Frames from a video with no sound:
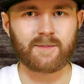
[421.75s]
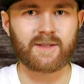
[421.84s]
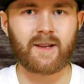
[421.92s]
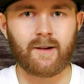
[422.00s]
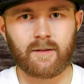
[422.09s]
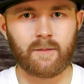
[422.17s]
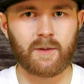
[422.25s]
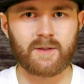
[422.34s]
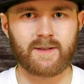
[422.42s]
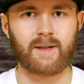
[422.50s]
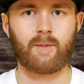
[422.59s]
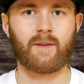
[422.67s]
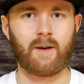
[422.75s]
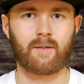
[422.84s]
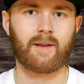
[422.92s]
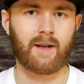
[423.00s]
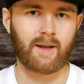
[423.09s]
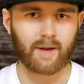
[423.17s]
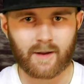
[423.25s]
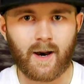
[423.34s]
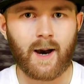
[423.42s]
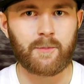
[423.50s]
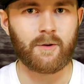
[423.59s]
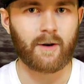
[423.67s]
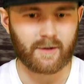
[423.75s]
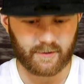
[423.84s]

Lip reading: scary music without getting a copyright